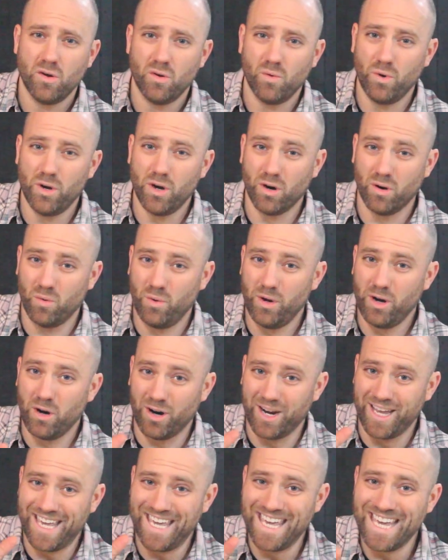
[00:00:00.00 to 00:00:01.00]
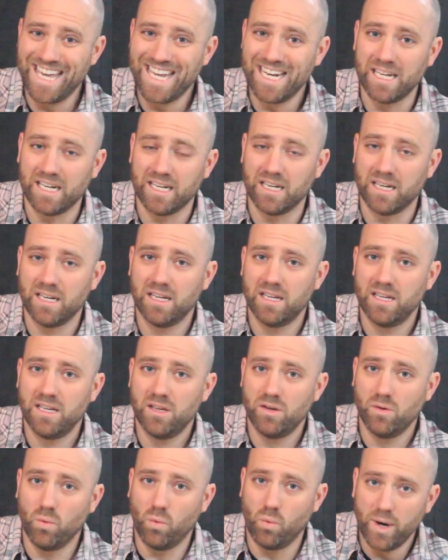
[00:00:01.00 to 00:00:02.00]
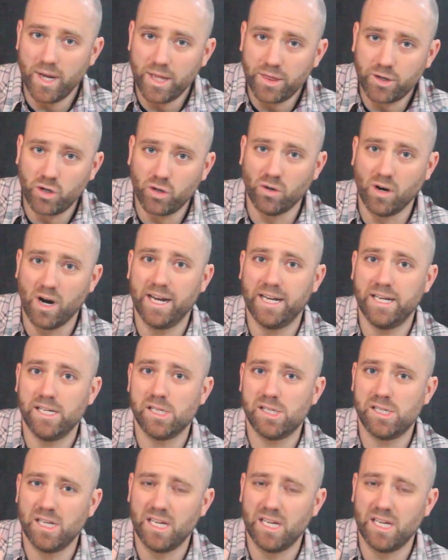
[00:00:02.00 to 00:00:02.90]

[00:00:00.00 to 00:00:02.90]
We are hidden with Christ